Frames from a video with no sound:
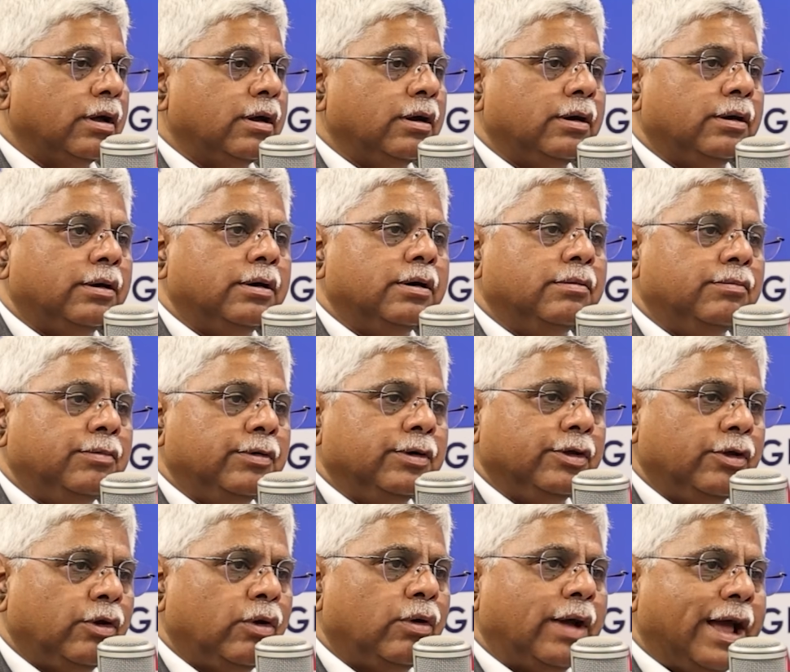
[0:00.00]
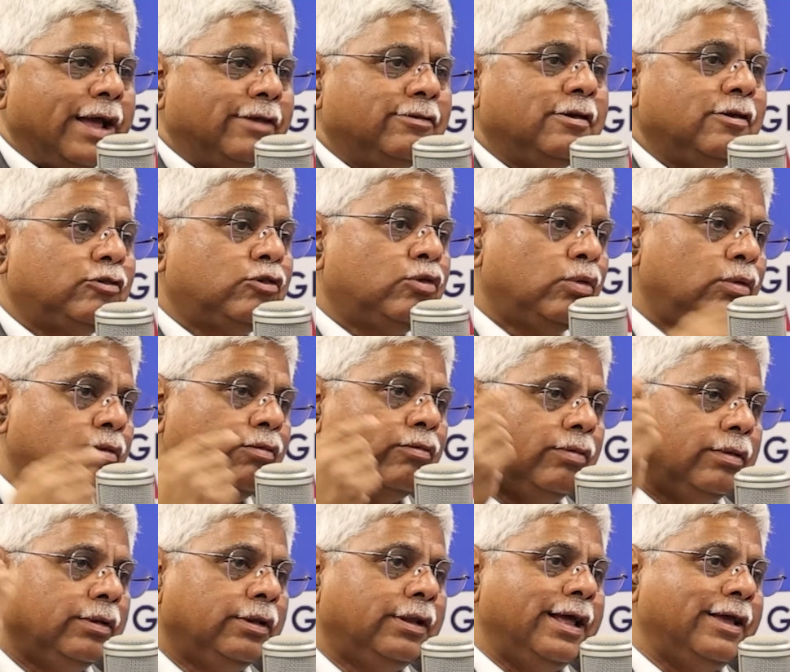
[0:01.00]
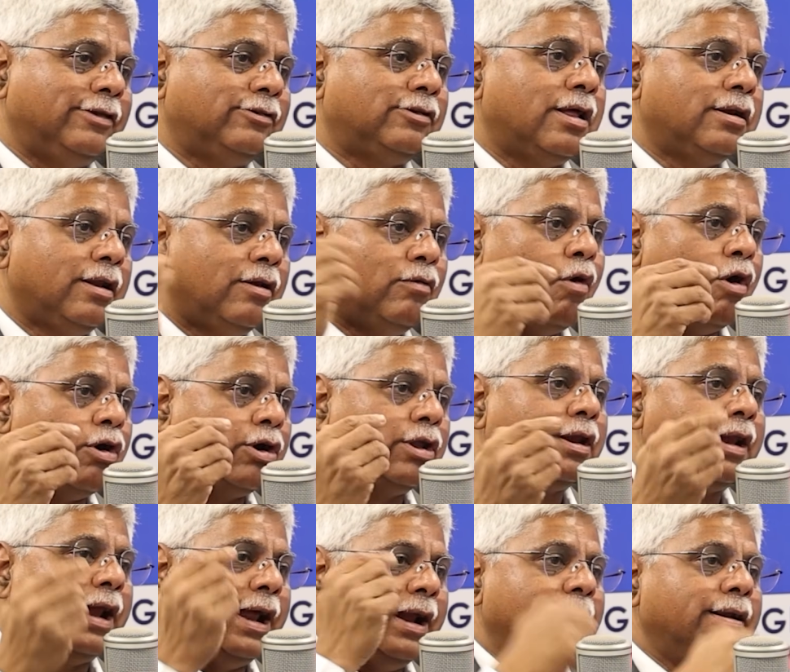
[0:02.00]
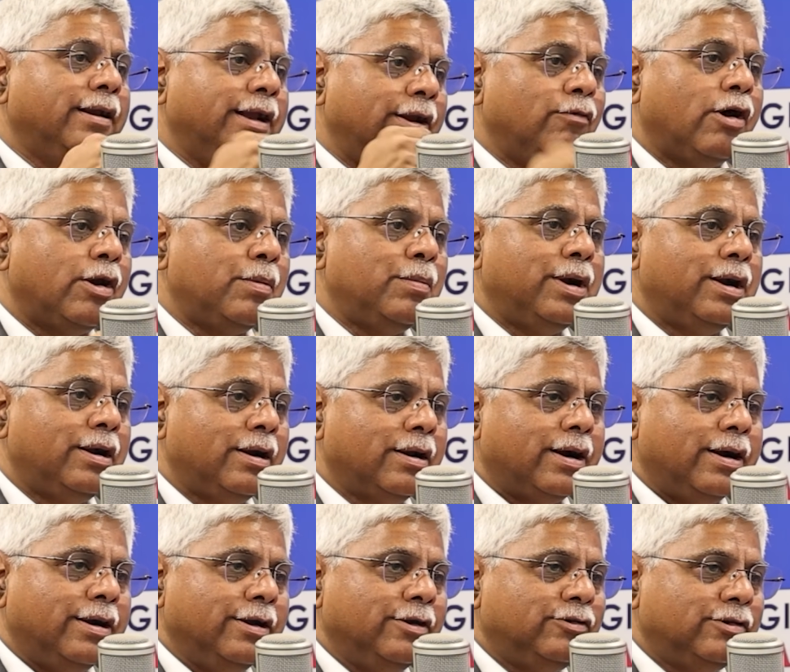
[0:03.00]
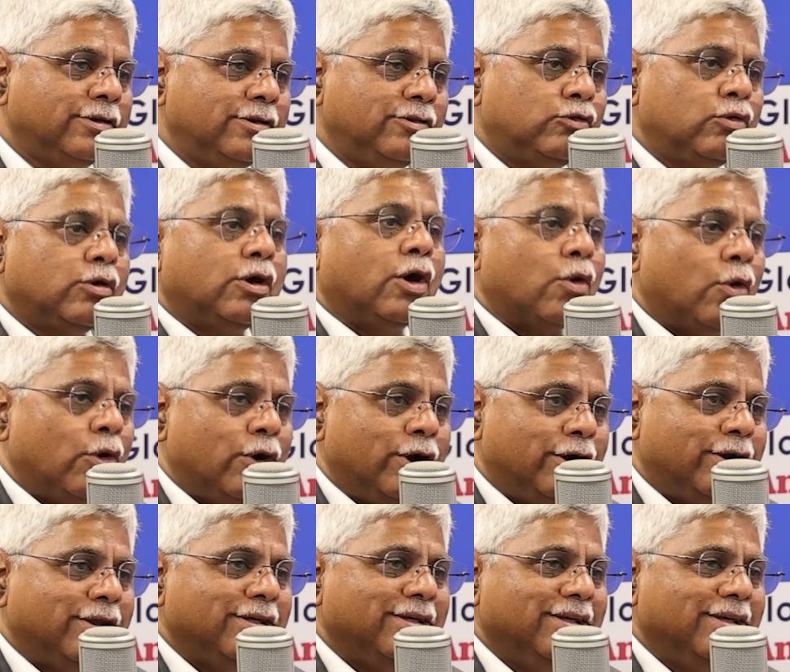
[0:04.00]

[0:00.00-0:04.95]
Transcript: You know, access to the external water and environmental conditions to corrode it.